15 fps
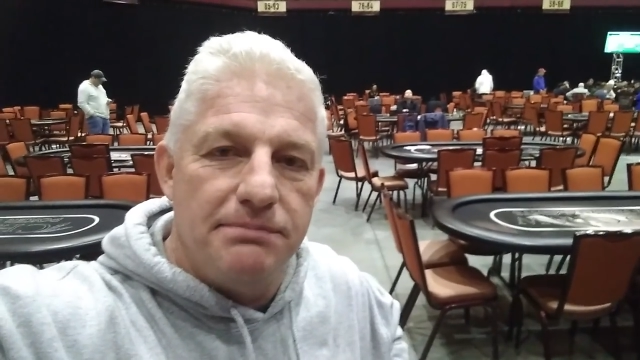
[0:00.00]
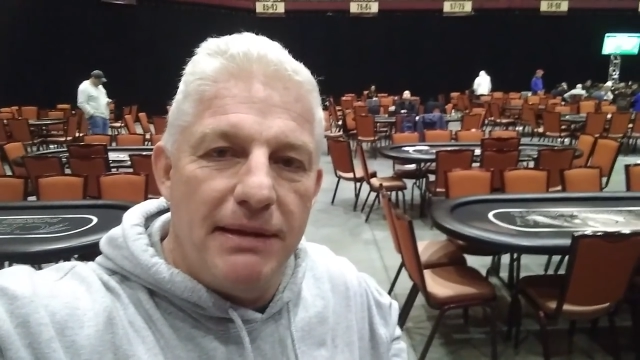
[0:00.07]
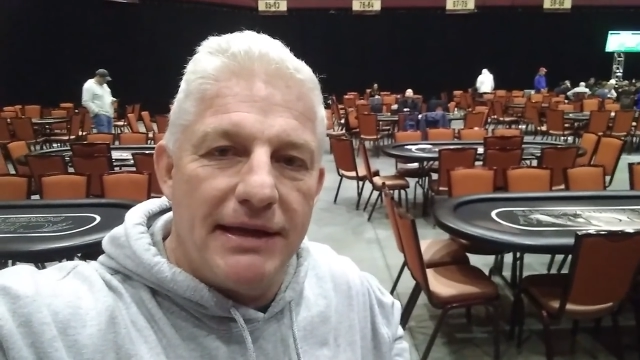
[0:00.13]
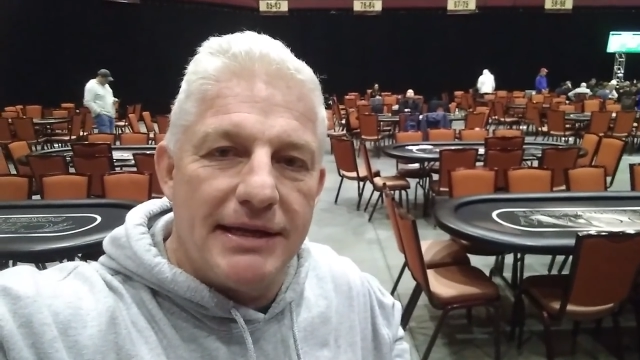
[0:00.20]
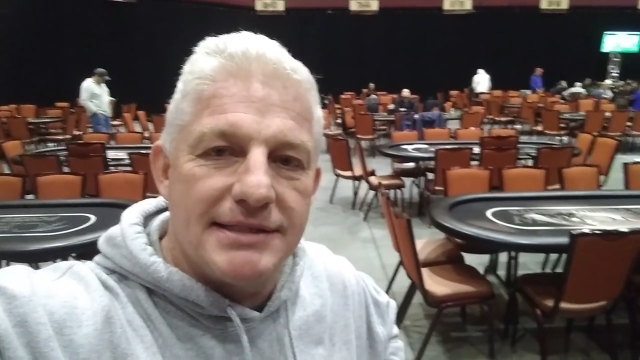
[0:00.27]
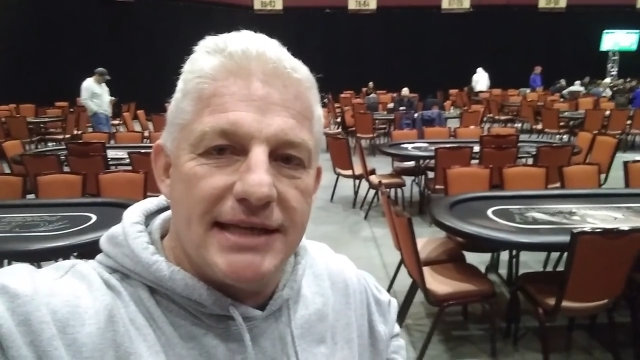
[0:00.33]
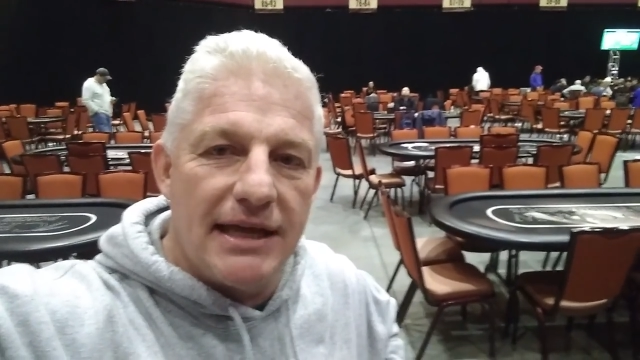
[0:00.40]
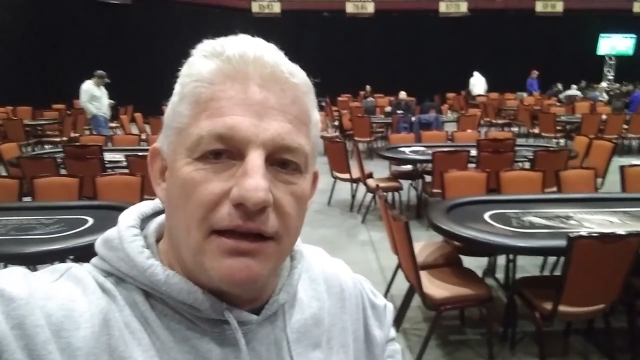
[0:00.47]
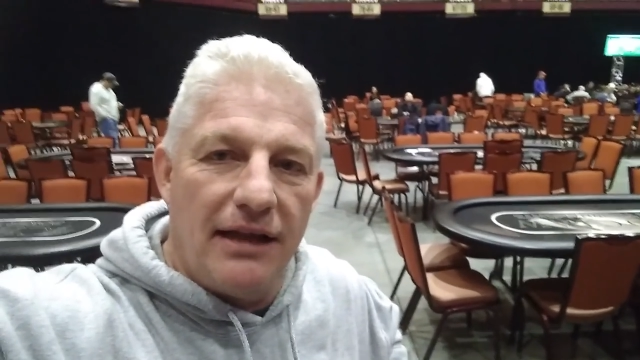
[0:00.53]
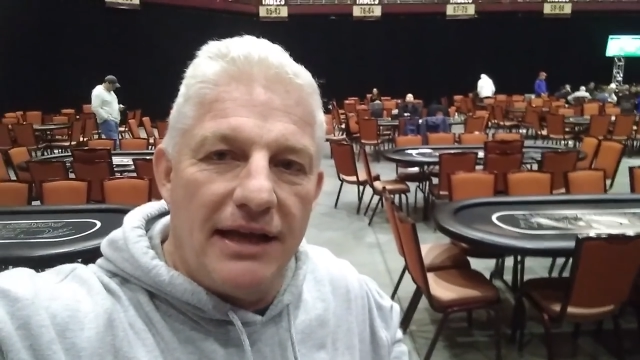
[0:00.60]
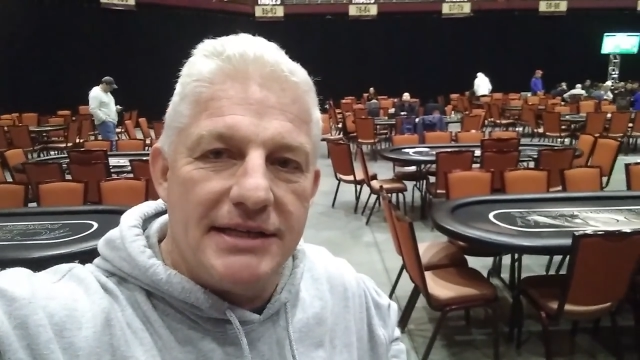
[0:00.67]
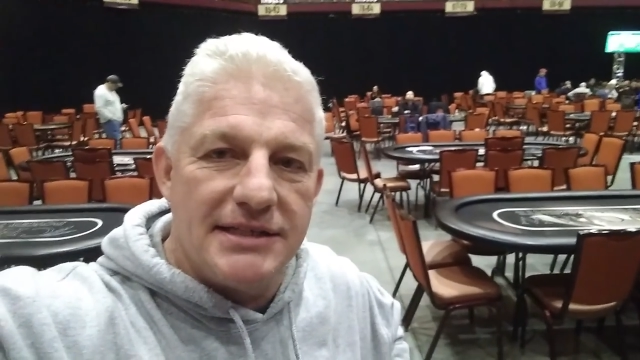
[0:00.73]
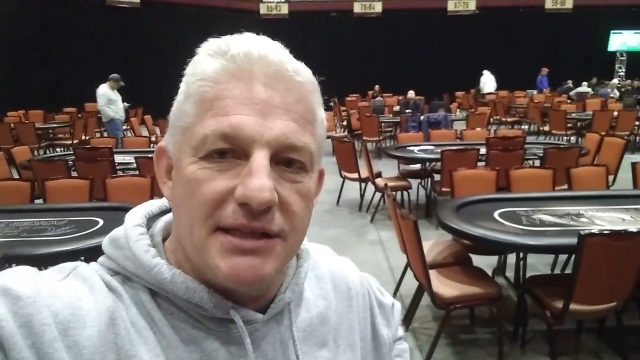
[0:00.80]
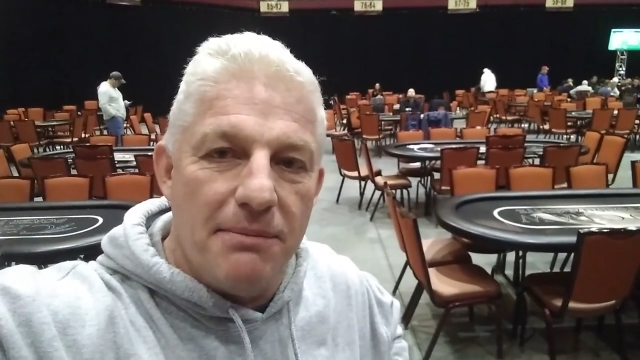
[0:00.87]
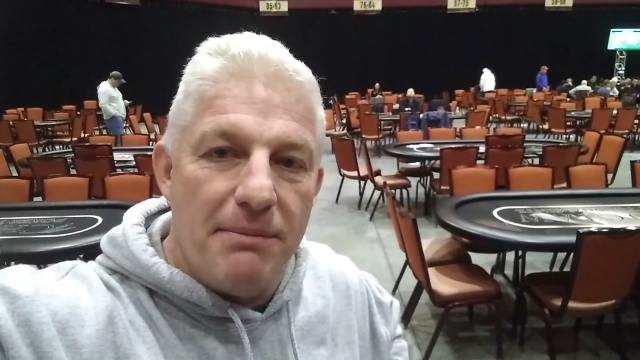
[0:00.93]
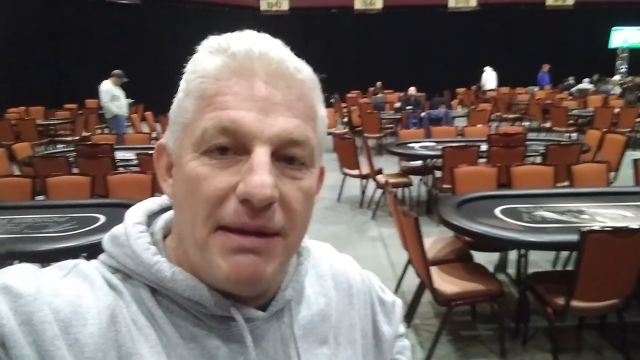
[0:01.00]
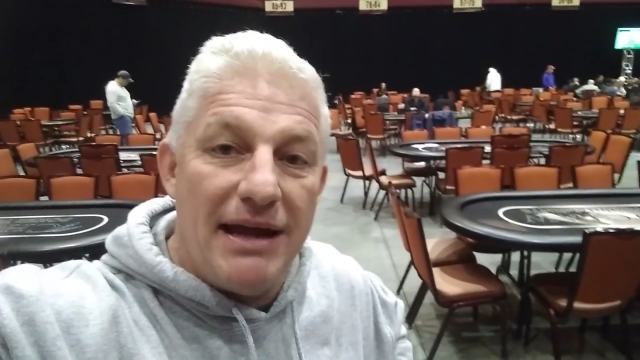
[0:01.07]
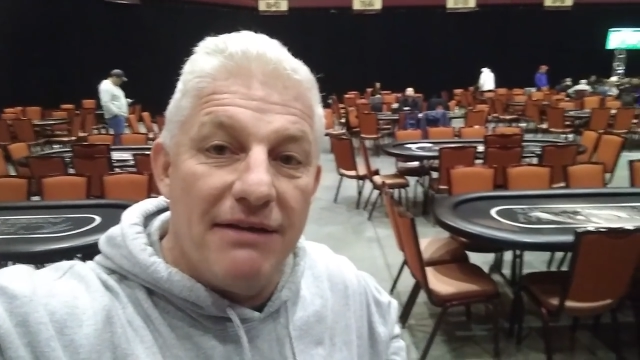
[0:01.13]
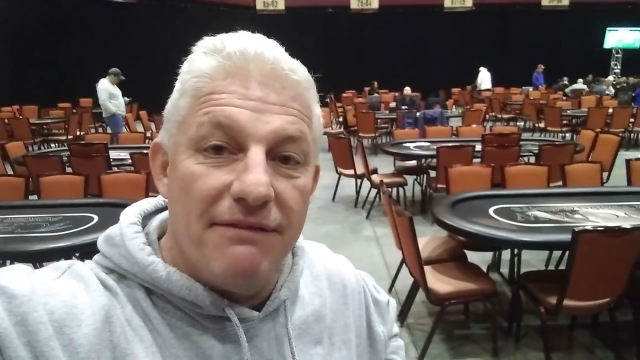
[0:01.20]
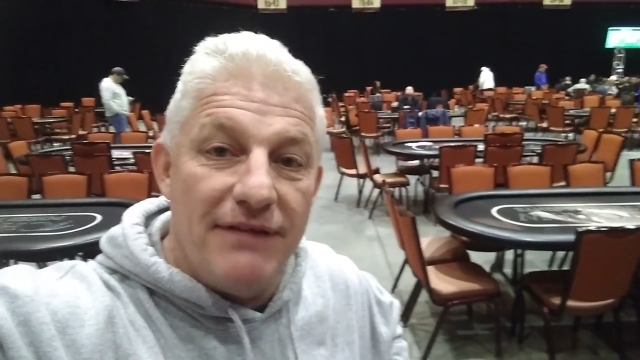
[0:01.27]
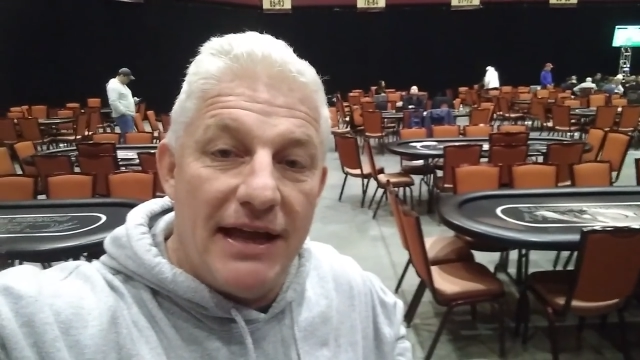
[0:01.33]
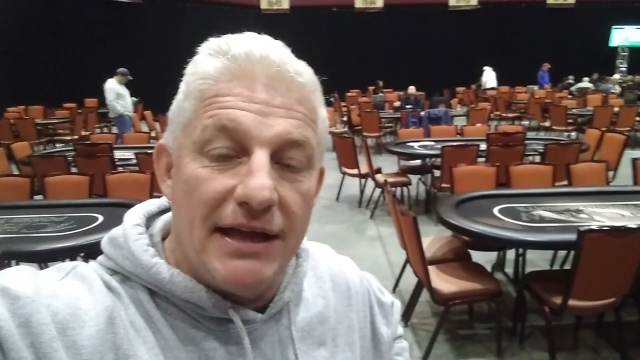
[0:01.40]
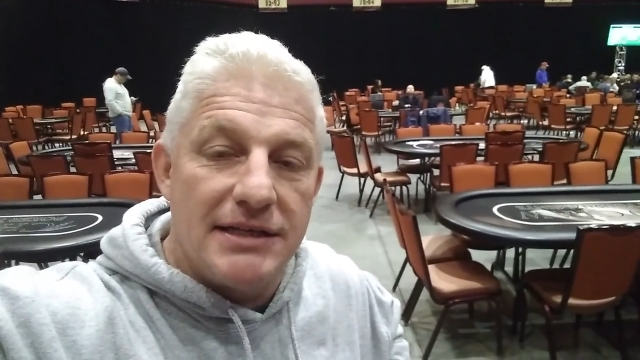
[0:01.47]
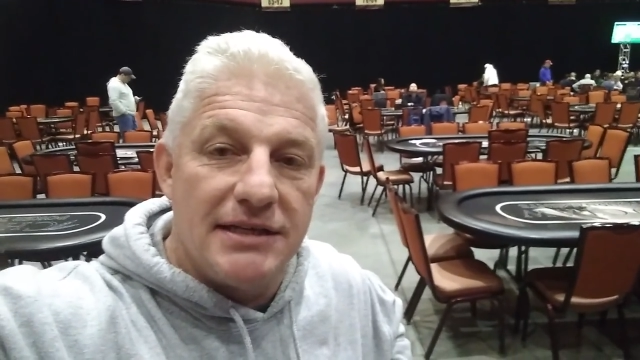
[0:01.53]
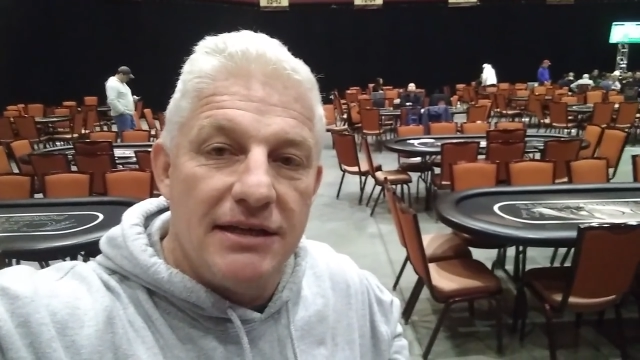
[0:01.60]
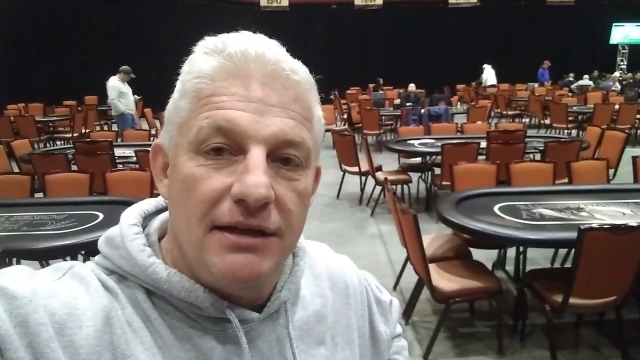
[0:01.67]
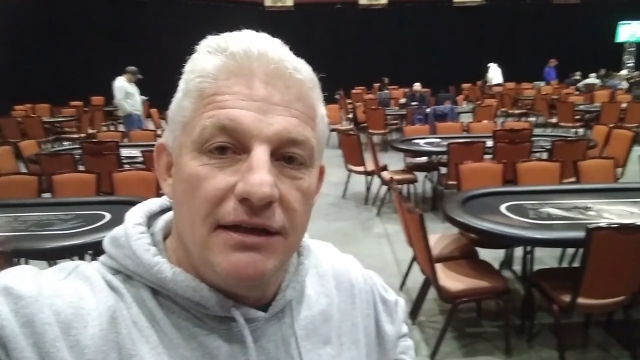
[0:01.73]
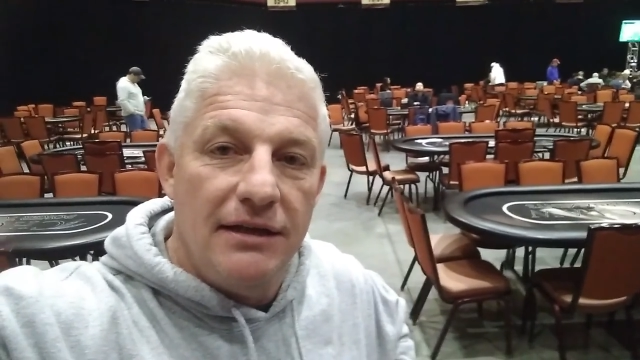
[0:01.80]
mega satellite to the main event.